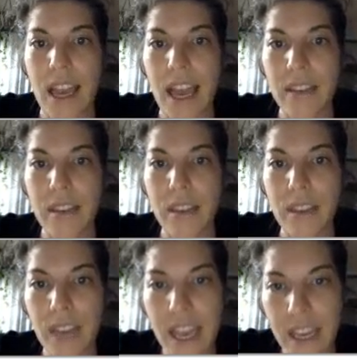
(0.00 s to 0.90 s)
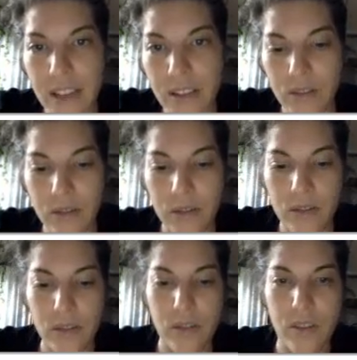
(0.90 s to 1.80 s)
and then
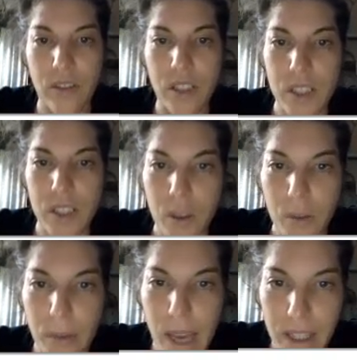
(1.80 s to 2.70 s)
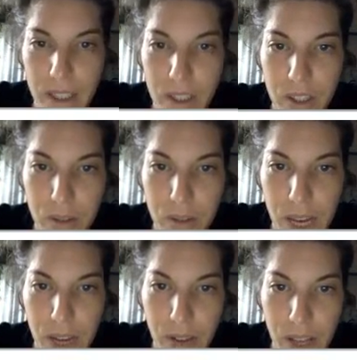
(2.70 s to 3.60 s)
let's go back to
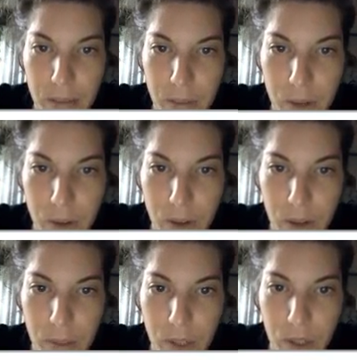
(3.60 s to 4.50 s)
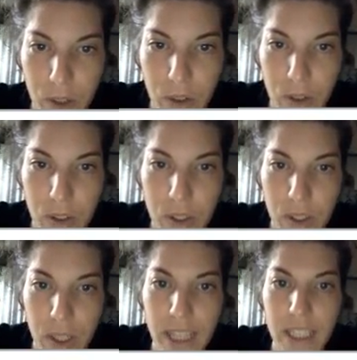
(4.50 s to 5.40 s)
outline mode. I'm going to
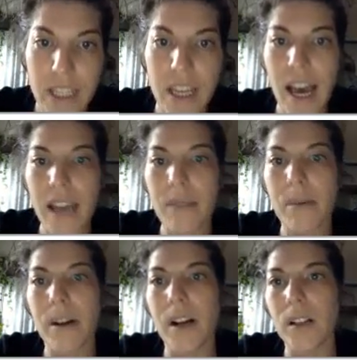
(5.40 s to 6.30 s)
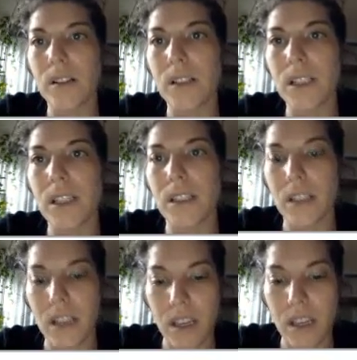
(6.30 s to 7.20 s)
select the
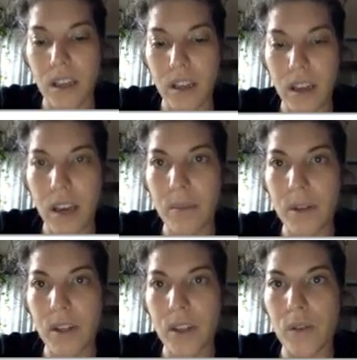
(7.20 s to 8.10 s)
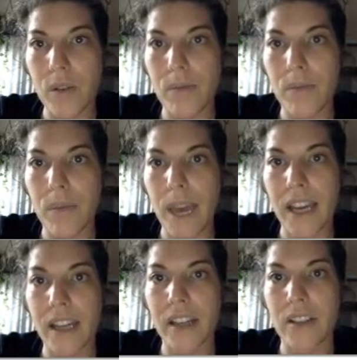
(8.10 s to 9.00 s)
eyeballs. I'm going to go
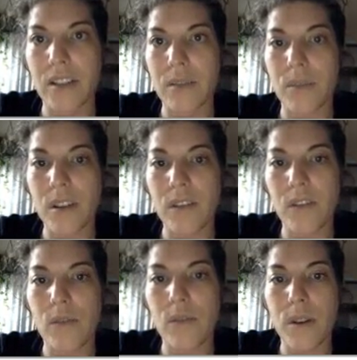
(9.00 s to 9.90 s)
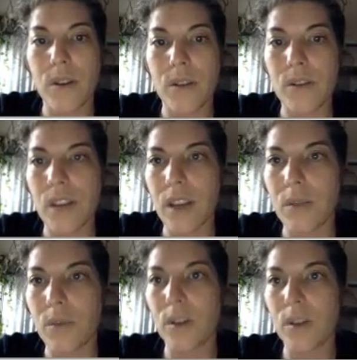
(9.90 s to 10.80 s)
back to preview mode, and